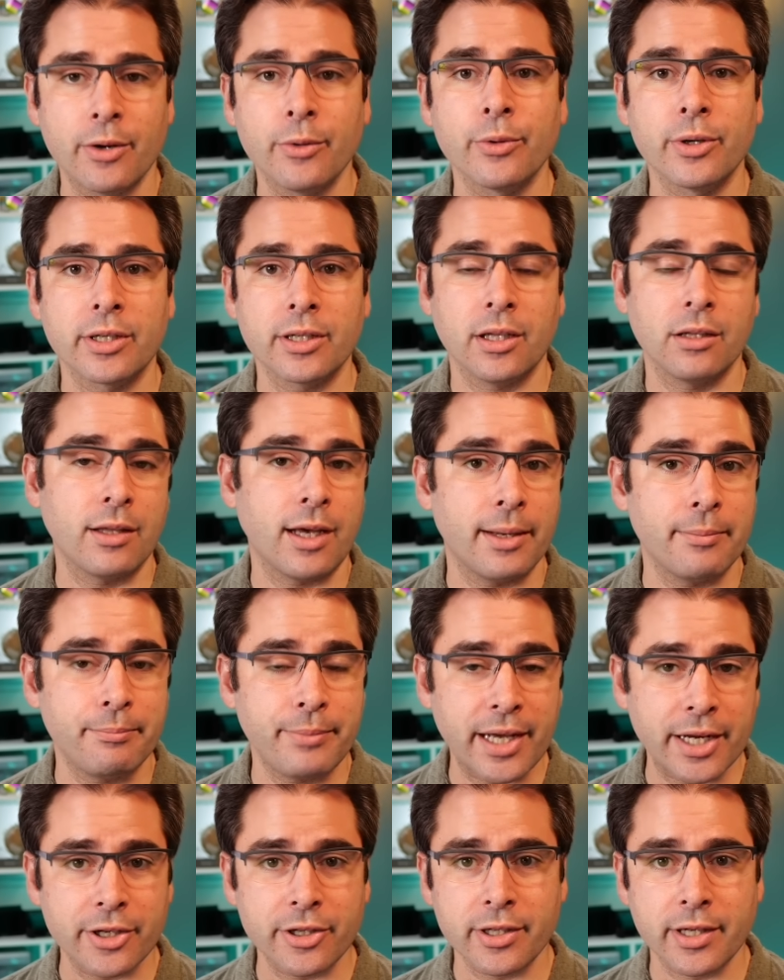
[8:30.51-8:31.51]
work a lot
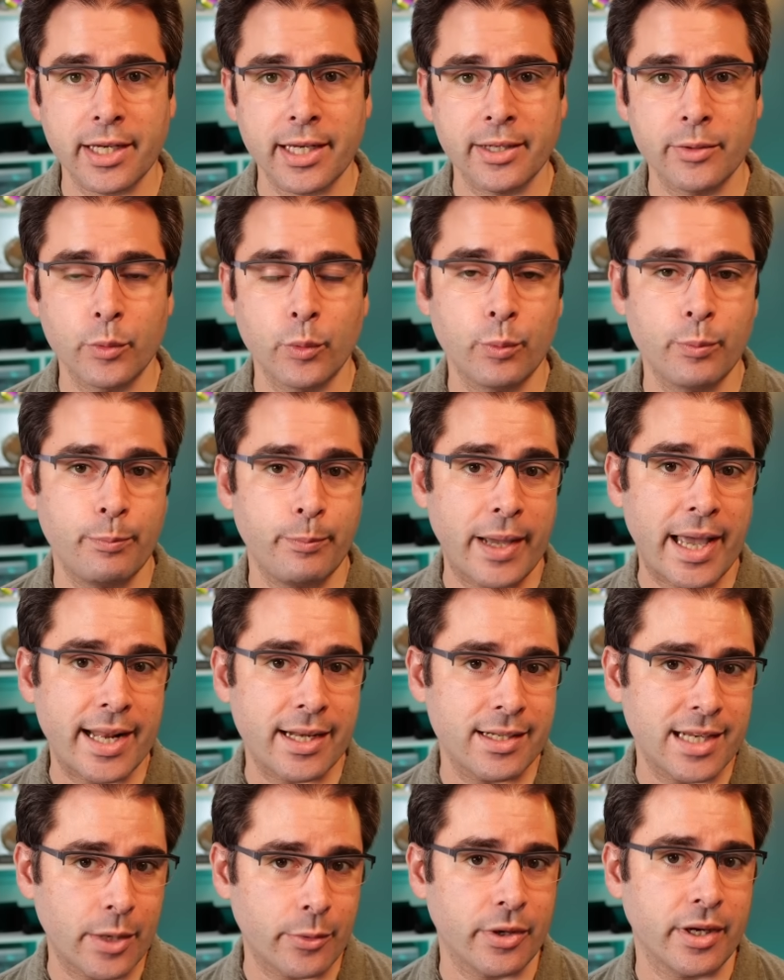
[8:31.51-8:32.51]
better in bad
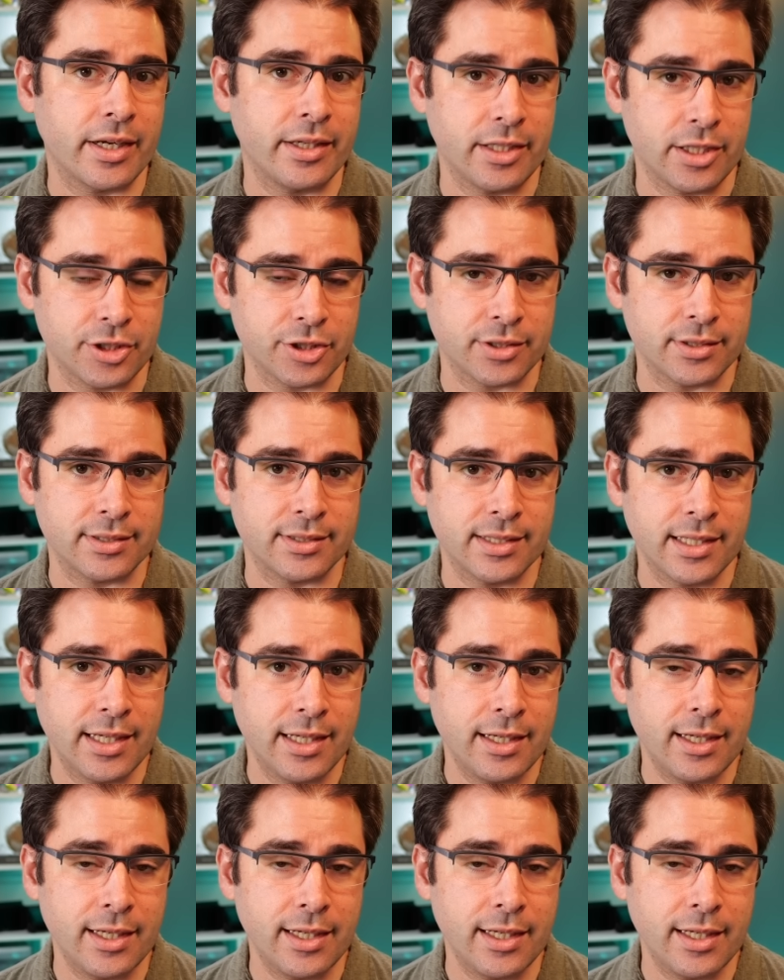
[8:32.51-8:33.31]
network conditions.